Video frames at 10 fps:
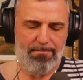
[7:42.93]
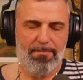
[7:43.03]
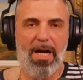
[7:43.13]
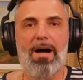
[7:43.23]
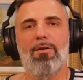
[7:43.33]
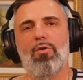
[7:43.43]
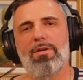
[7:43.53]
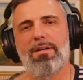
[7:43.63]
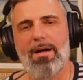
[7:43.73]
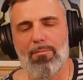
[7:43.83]

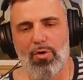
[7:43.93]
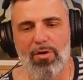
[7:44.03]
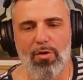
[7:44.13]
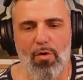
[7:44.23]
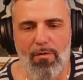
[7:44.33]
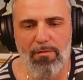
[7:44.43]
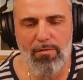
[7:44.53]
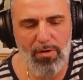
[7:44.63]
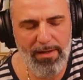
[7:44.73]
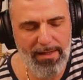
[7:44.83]
I'm gonna go
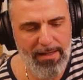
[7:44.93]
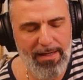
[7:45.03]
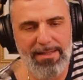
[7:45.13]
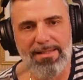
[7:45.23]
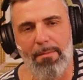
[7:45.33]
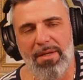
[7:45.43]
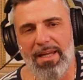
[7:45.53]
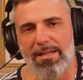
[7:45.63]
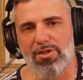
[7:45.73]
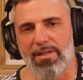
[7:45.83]
for the
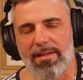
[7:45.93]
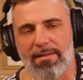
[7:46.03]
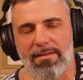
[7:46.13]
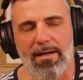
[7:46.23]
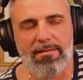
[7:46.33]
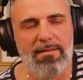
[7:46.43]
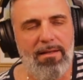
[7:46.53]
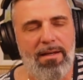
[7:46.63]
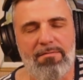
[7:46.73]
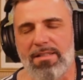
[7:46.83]
examination at the doctor. They
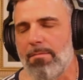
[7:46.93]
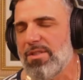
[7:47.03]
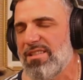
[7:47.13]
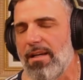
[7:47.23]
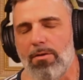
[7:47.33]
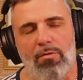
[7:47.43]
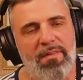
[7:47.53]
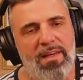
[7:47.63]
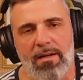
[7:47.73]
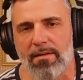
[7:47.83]
have some state-of-the-art